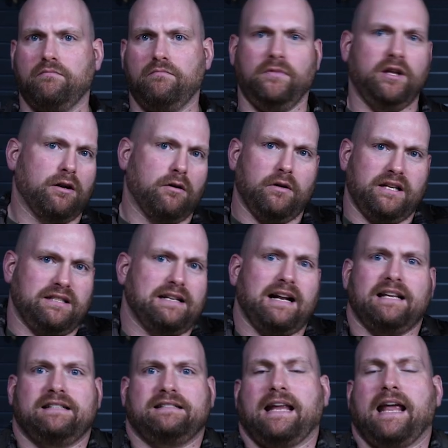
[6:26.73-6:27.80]
you know, it is not
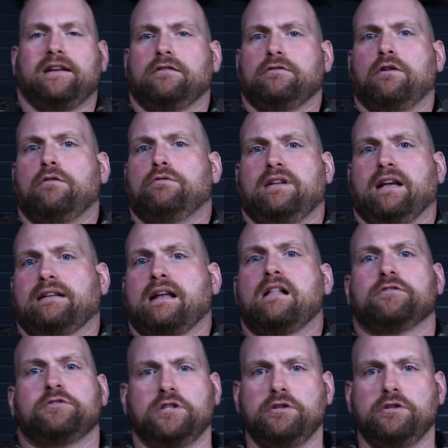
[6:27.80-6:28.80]
a standalone technology.